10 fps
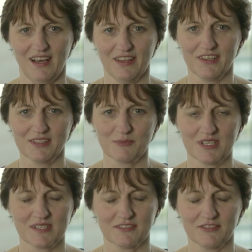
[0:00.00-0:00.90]
I think the
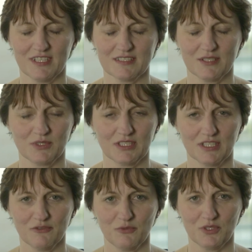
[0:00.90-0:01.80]
best advice I would
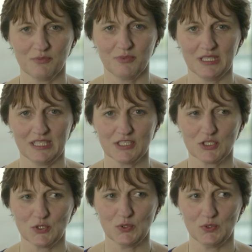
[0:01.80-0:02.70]
give would be
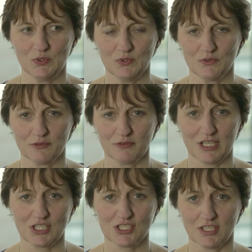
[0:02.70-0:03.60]
to
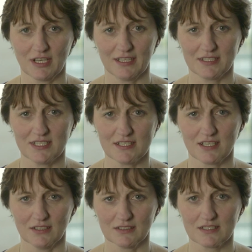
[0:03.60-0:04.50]
refresh your IT
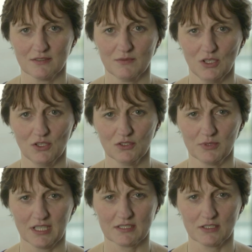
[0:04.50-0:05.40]
skills.
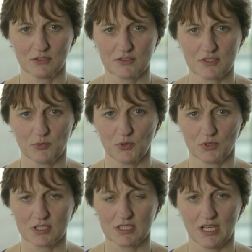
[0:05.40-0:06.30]
Although we get a lot of
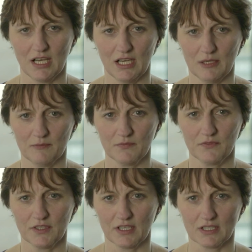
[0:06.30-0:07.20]
support, um,
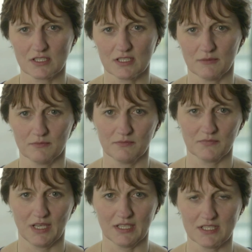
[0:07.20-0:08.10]
there are some
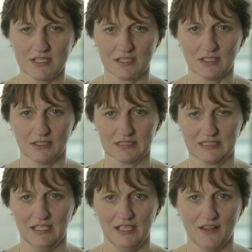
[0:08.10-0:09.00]
IT
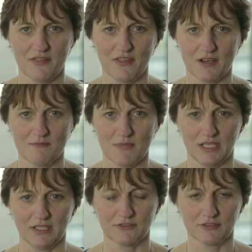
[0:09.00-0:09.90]
skills that
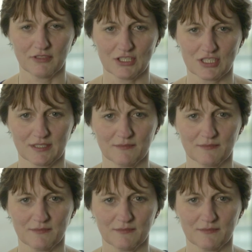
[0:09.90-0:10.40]
might need refreshing.